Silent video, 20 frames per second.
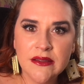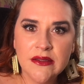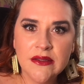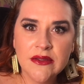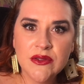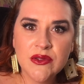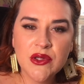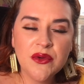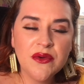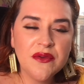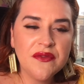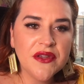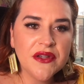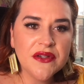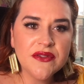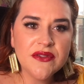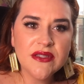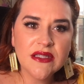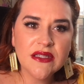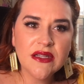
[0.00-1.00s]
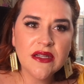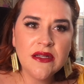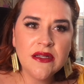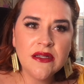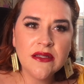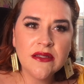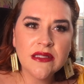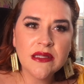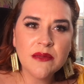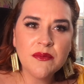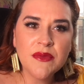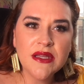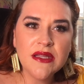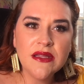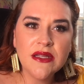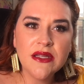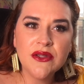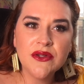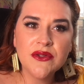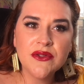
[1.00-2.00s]
So if there's something
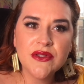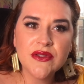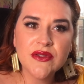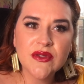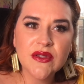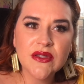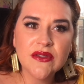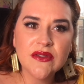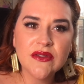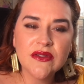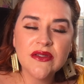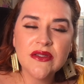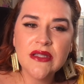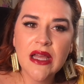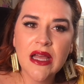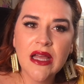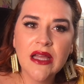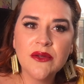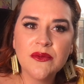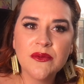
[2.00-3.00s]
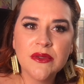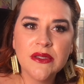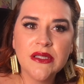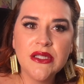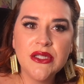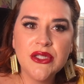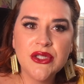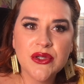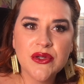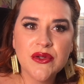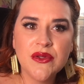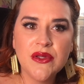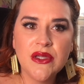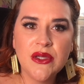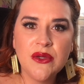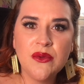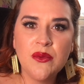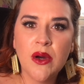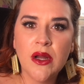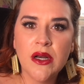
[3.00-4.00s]
that you're just not really sure that you want to